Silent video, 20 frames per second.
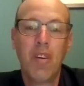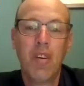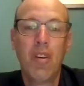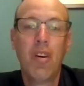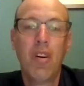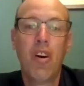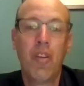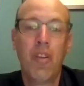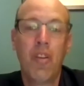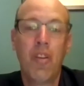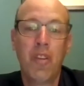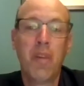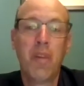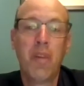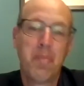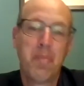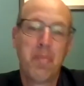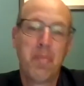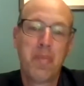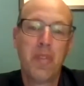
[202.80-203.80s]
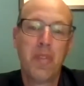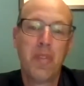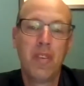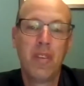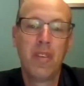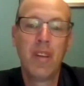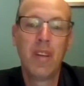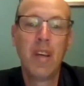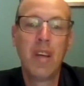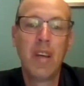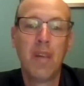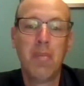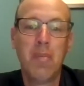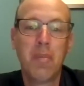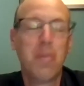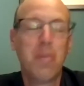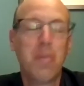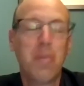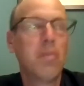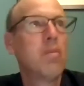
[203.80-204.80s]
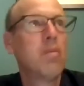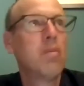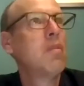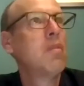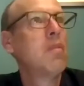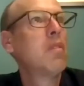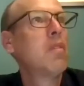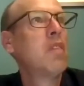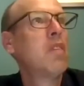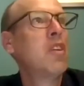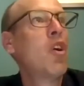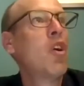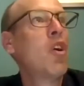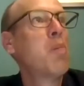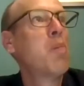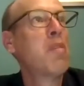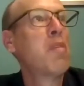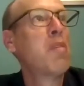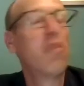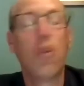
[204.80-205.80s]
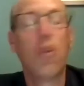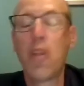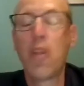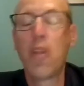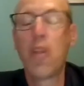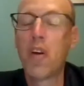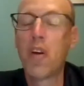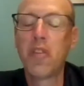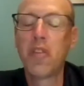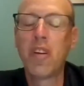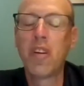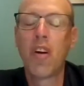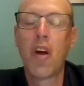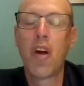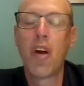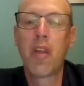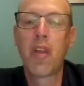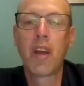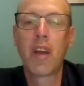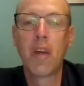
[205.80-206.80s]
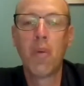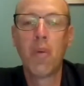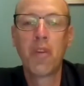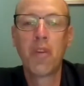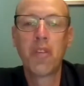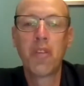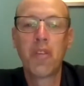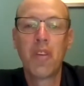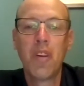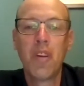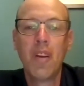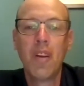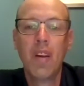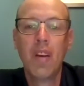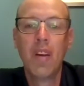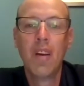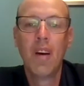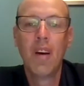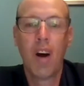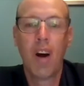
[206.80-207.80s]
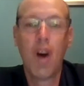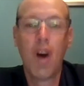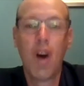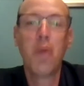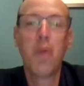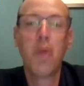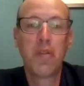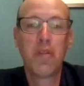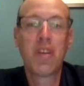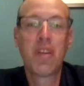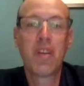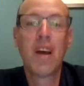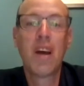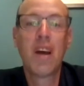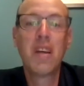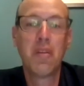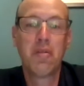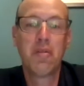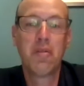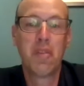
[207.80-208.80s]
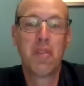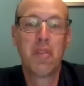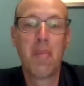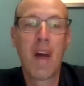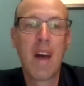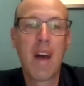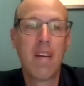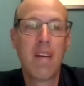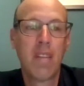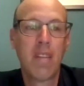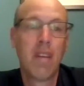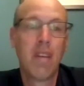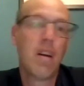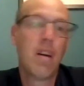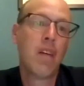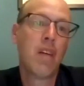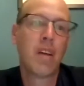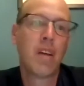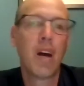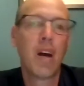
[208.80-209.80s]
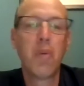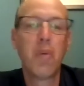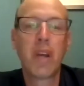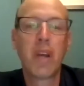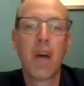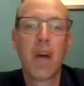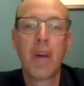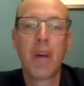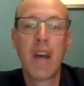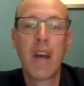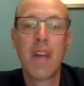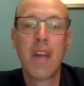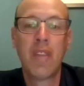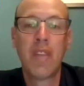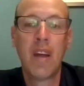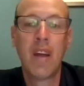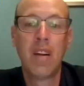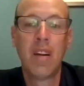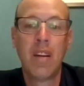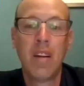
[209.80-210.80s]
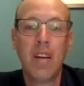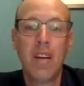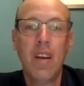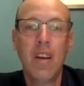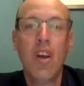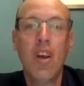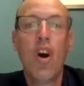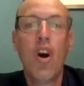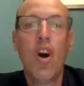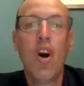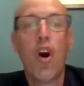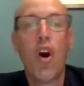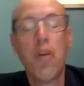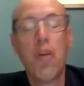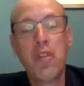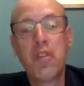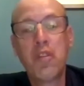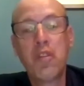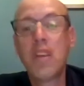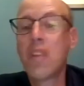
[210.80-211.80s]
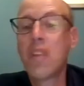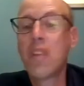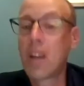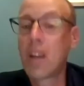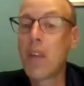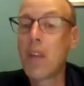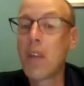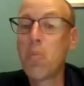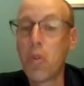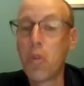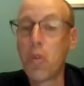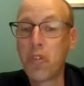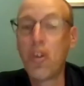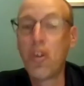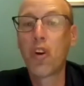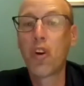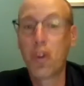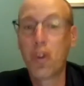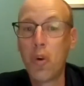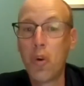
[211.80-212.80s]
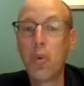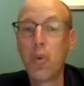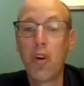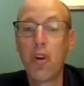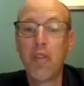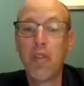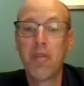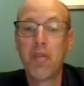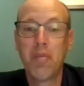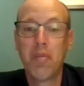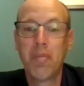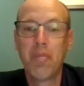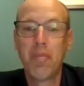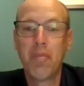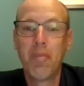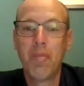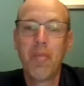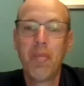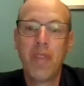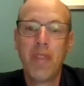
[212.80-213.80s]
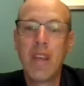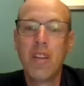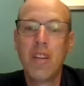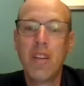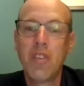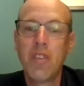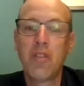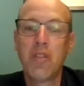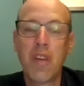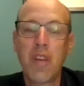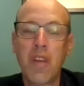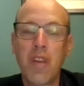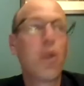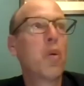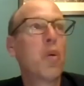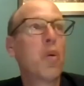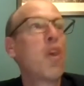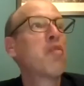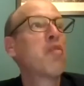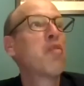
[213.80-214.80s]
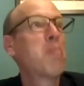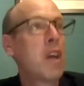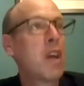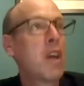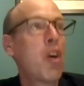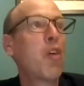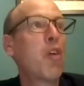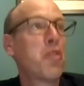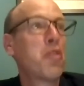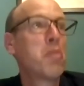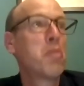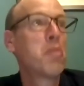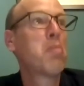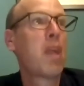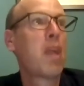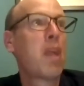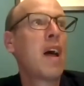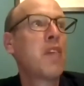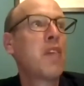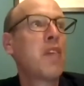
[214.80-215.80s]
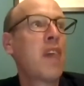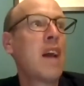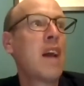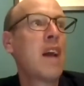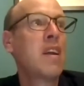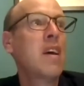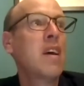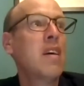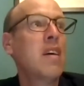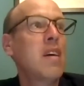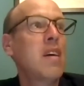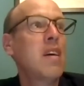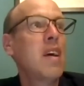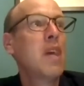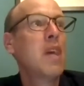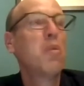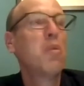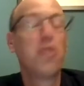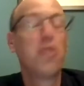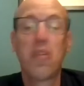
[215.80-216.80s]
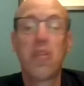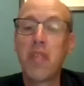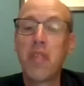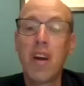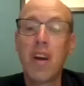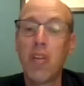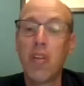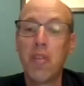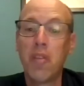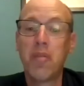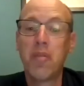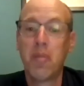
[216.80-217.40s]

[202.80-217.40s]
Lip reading: on the night before, the Thursday night, I think it was, I would have taken from that okay, we're going ahead then. Obviously, the game was not called off. The Indians never called it off because players had it. It was a fear of